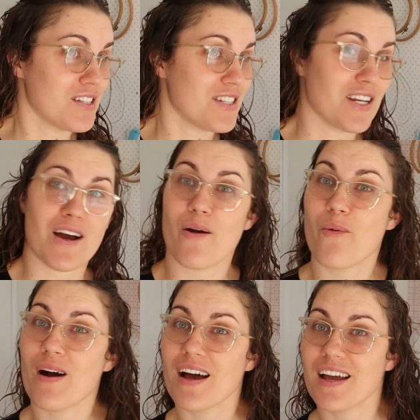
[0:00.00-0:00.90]

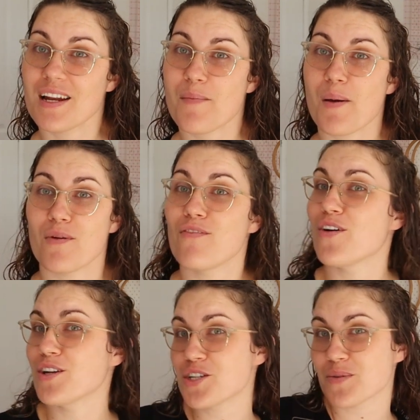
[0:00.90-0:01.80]
DIY, and it might be
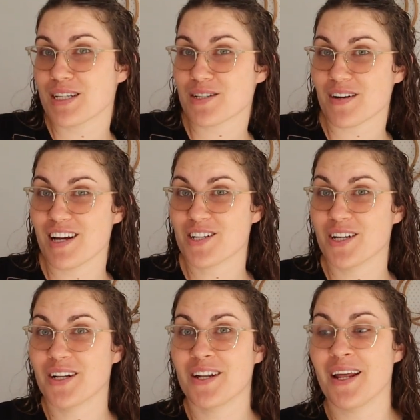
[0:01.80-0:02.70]
furniture restoration,